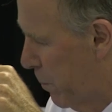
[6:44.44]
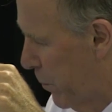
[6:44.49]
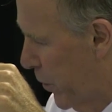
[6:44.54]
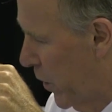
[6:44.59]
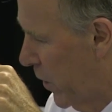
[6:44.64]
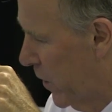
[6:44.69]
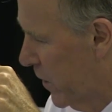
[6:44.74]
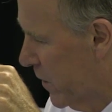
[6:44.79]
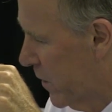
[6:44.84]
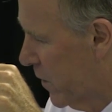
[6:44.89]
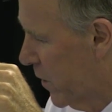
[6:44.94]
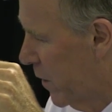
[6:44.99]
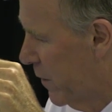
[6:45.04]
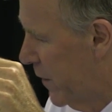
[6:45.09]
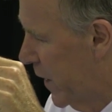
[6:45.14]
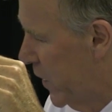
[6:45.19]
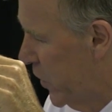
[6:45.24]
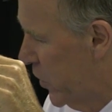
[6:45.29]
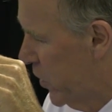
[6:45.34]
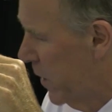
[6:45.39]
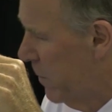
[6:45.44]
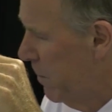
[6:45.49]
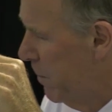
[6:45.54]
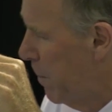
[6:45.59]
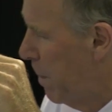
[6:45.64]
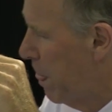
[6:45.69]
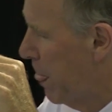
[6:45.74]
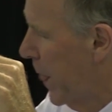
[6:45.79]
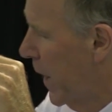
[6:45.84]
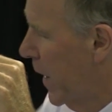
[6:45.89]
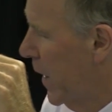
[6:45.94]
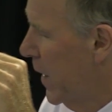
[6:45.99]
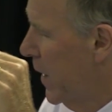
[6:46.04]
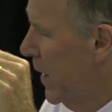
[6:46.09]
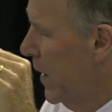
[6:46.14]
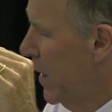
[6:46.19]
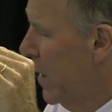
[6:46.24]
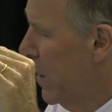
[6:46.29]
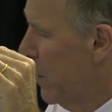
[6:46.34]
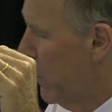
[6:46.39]
prolonged starvation,
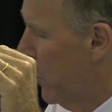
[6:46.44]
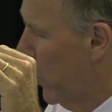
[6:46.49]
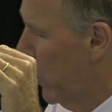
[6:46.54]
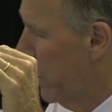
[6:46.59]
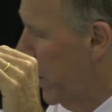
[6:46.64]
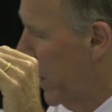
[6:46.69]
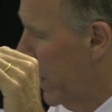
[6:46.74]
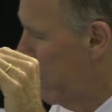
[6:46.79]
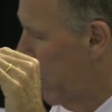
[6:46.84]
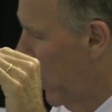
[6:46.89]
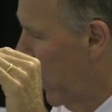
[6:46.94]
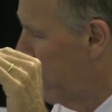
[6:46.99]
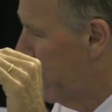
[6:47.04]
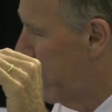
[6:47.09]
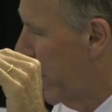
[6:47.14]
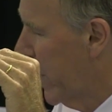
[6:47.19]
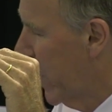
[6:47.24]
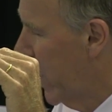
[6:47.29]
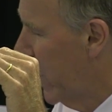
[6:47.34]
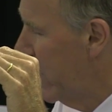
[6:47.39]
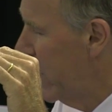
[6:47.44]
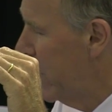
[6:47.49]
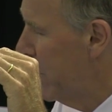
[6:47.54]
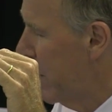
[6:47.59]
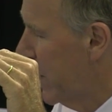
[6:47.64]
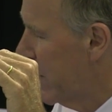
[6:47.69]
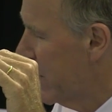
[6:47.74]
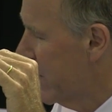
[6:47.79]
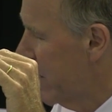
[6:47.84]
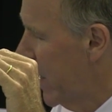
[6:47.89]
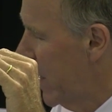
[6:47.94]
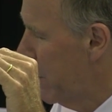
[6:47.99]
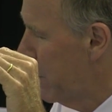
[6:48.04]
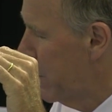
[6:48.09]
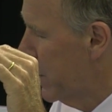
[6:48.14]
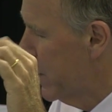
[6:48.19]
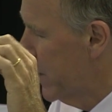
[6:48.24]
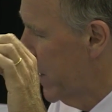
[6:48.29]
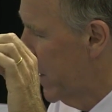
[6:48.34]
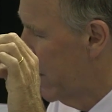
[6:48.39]
4 millimoles, but only about
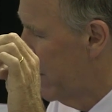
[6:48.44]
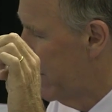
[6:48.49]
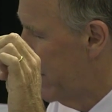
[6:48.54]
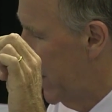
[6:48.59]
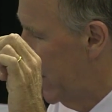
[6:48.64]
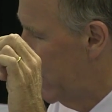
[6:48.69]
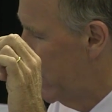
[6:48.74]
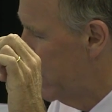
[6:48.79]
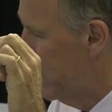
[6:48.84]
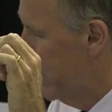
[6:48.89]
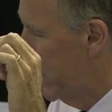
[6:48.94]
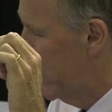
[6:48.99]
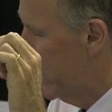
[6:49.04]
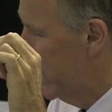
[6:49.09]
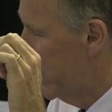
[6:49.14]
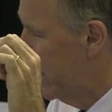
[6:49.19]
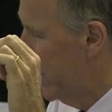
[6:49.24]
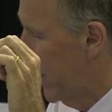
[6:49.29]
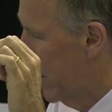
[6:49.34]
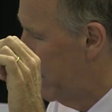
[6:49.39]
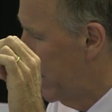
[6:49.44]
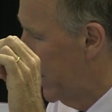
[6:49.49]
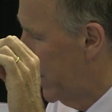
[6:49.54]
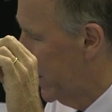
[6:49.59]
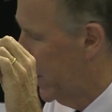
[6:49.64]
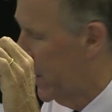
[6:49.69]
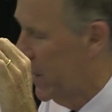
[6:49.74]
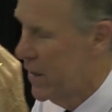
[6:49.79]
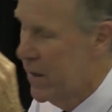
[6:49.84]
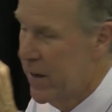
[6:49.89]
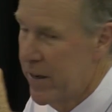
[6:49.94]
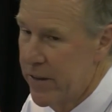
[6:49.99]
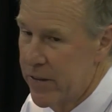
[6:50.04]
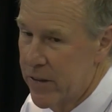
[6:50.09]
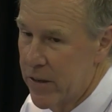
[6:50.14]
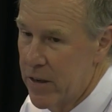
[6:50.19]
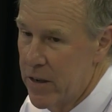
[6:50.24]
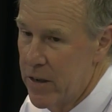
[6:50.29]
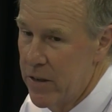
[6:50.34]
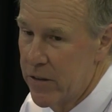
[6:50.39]
10% of values measured in diabetic
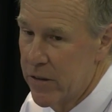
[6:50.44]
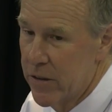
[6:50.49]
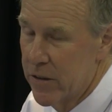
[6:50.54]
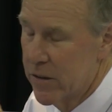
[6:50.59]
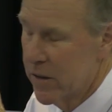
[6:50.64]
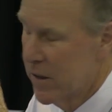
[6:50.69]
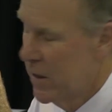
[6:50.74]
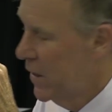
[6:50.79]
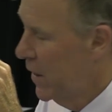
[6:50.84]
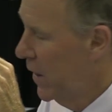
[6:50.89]
ketoacidosis.